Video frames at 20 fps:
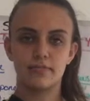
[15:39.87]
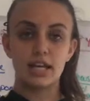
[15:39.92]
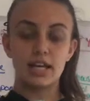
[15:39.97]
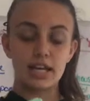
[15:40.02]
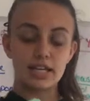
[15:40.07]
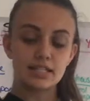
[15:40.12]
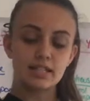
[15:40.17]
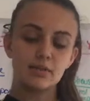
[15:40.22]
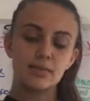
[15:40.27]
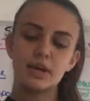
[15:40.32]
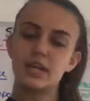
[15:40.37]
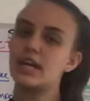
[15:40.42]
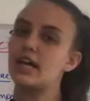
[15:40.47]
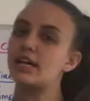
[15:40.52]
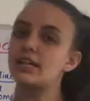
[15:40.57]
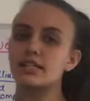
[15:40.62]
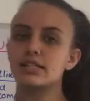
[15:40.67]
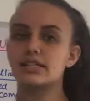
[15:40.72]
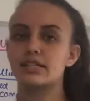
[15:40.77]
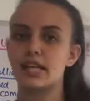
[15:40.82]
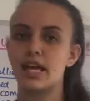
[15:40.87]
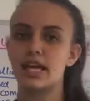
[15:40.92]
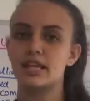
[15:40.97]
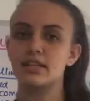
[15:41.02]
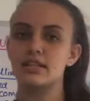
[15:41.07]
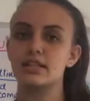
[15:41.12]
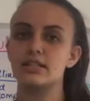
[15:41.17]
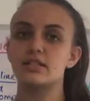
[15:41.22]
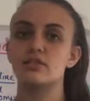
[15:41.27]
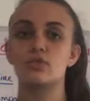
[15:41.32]
An easy way to
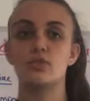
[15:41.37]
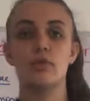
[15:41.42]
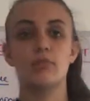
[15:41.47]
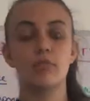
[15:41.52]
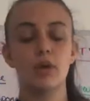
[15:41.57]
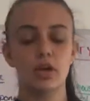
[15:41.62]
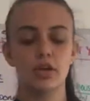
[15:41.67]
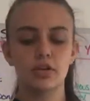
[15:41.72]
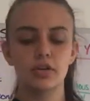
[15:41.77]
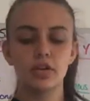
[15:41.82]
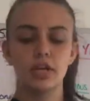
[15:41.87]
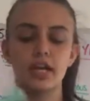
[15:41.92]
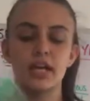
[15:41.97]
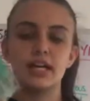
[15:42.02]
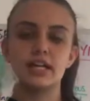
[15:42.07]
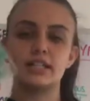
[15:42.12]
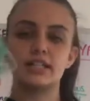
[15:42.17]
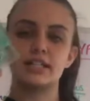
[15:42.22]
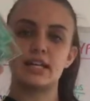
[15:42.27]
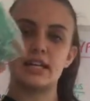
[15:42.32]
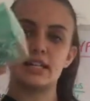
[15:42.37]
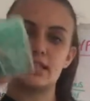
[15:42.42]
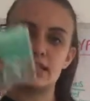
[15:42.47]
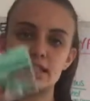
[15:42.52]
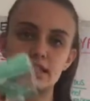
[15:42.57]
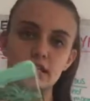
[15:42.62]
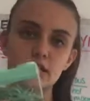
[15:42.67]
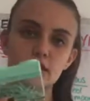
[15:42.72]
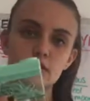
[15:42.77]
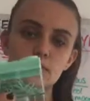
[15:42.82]
understand this through a model is that
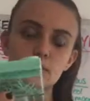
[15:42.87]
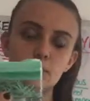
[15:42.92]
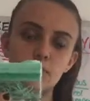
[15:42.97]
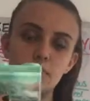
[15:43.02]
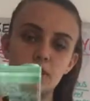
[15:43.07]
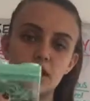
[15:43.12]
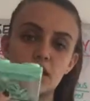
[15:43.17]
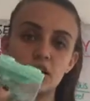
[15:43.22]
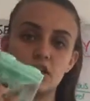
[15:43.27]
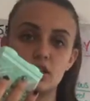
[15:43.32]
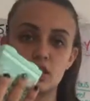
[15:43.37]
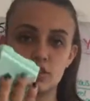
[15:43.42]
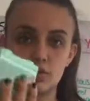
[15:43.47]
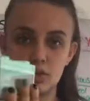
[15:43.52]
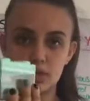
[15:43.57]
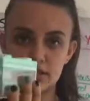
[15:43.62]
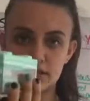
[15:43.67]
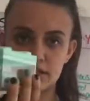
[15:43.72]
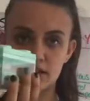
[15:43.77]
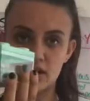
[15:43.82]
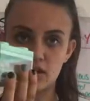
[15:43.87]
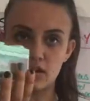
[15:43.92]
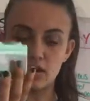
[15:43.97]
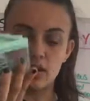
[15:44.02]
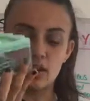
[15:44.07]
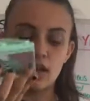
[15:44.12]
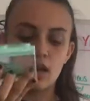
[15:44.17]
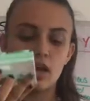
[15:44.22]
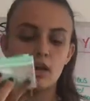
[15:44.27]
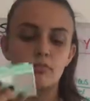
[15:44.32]
this would be a unit cell,
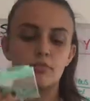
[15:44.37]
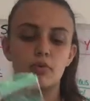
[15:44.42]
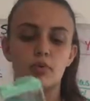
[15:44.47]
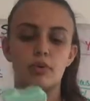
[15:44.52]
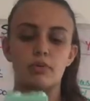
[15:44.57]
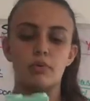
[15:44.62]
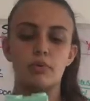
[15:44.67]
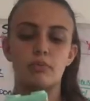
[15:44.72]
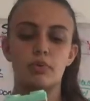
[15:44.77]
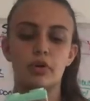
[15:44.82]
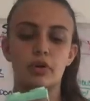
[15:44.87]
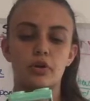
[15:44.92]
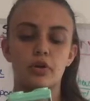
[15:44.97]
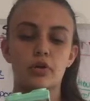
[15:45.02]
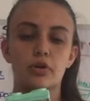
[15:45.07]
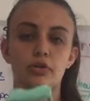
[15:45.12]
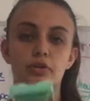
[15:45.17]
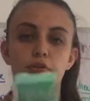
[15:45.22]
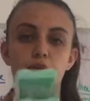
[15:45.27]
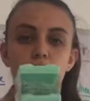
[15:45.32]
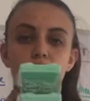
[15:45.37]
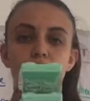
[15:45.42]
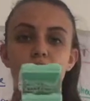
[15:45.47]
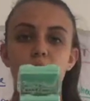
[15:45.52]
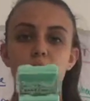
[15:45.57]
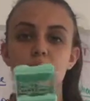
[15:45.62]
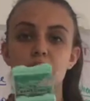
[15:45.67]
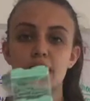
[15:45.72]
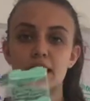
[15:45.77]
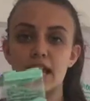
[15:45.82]
but when we put all 3 of
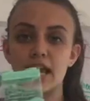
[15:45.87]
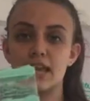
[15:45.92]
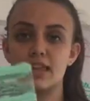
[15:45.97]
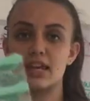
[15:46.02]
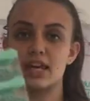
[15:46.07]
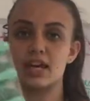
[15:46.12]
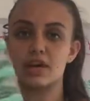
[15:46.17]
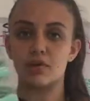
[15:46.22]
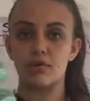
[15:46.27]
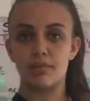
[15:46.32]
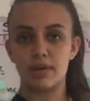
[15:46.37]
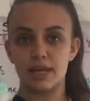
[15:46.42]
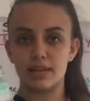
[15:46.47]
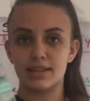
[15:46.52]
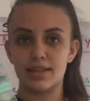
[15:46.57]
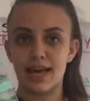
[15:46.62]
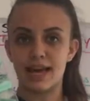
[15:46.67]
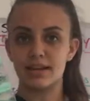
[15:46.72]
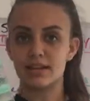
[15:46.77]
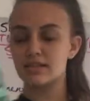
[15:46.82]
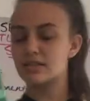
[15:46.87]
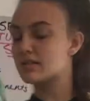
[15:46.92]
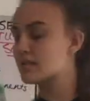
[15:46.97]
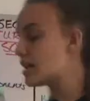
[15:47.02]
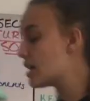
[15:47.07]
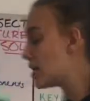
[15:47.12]
them together, it would be a lattice.